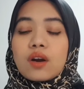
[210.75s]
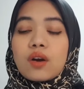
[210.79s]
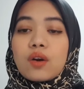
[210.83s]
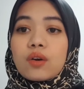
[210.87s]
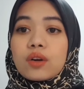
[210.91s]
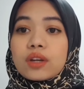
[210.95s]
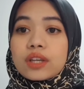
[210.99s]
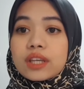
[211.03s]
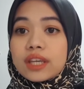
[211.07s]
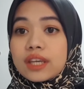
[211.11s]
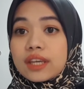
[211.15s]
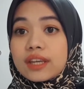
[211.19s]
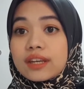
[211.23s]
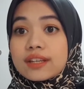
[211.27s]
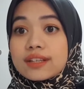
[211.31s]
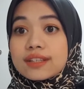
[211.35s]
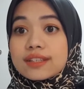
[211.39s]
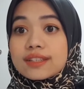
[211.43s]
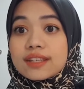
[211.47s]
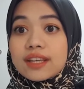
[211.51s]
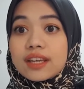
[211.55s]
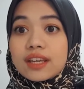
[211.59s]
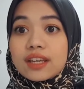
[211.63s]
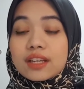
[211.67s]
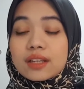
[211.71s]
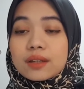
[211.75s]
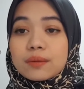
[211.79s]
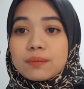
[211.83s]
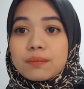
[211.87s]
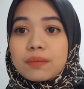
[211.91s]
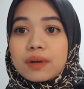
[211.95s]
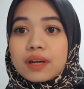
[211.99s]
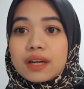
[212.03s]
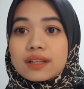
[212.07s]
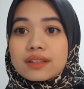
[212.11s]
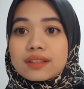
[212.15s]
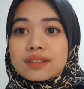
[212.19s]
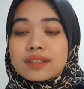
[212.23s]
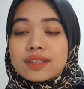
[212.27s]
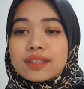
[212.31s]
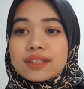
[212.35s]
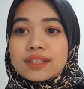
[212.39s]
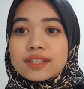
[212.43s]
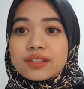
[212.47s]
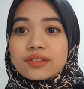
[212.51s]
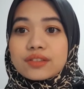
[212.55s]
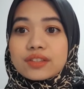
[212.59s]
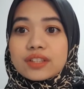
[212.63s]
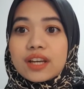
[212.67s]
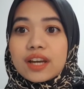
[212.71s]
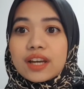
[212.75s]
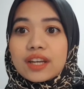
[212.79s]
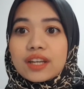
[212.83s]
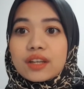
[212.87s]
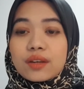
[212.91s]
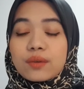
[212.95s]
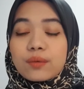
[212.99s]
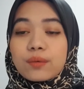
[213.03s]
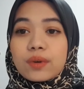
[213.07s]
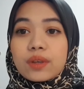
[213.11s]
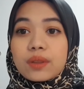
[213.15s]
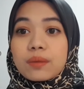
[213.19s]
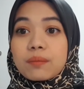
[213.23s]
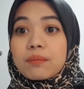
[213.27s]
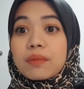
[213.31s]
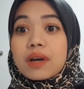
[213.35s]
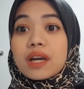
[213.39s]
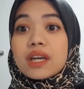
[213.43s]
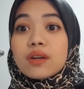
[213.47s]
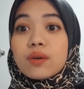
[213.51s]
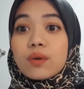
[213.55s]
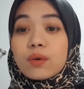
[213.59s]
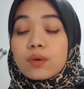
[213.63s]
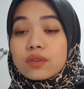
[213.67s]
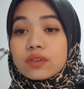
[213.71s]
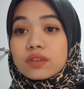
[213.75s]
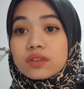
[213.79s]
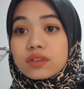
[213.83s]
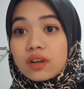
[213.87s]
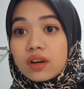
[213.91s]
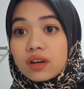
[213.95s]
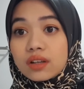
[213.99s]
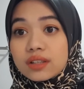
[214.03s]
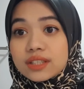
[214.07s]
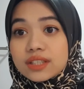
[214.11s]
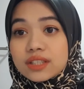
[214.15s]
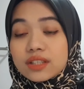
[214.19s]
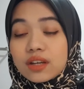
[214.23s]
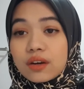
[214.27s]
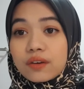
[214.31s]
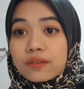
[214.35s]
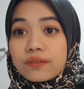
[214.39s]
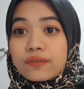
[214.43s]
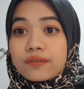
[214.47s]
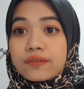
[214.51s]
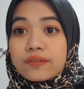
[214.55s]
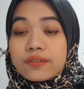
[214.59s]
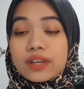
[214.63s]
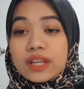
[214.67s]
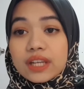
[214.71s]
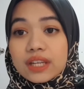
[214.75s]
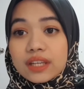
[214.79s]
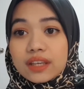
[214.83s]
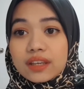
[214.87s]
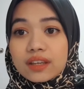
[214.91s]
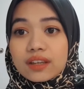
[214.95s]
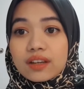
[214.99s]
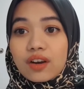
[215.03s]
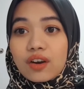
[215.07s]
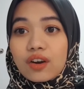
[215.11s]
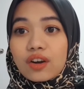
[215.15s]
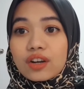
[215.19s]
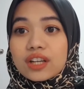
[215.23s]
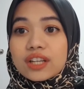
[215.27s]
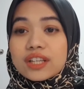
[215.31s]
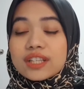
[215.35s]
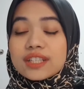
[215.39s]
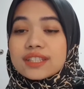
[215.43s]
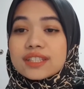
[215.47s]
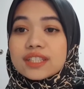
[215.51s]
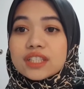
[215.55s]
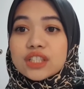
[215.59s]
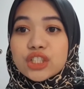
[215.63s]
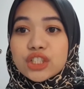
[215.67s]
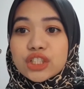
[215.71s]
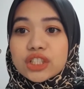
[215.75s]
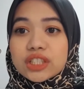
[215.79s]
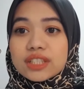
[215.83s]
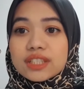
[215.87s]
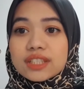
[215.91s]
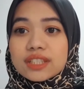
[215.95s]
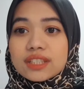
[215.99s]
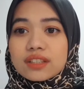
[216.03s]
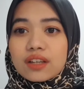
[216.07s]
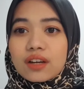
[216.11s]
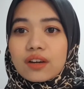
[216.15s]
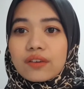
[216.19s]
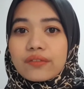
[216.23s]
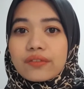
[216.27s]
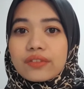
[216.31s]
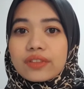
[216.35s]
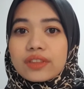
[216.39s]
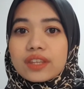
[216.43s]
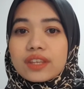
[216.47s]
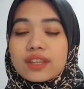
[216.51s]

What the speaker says: Okay, the second part is regarding with my own thoughts of feeling on the decisions on